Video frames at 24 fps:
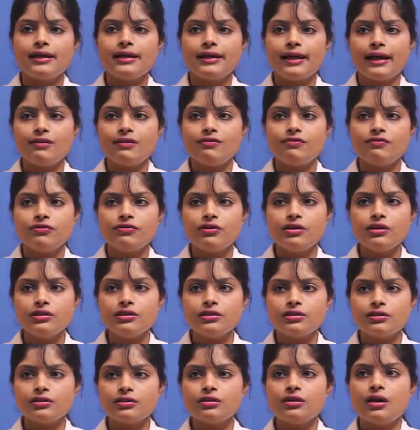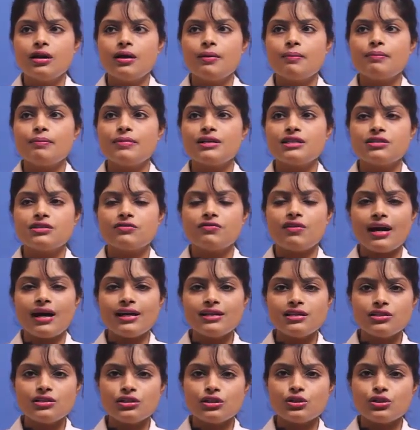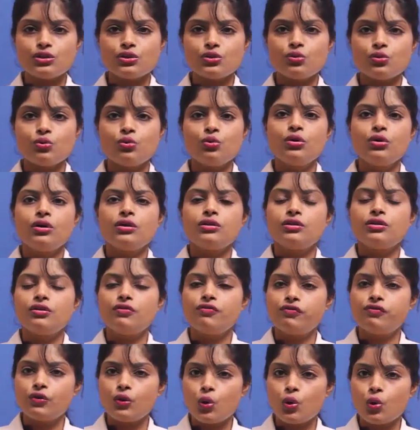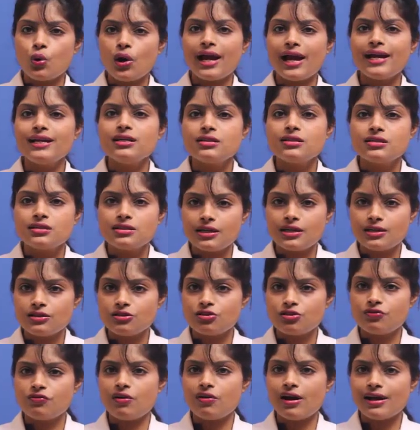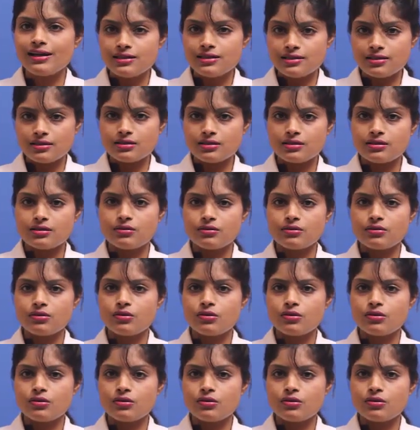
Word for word: can further be divided into the fluoride dentrifices